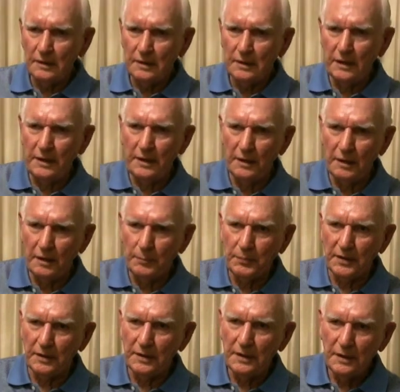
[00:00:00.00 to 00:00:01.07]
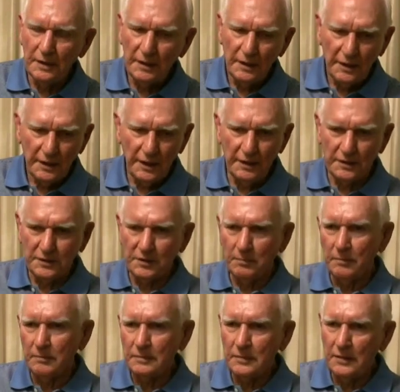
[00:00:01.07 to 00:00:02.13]
cleaned up and get
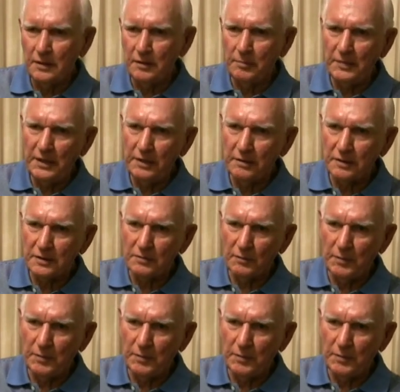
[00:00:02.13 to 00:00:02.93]
some good meals.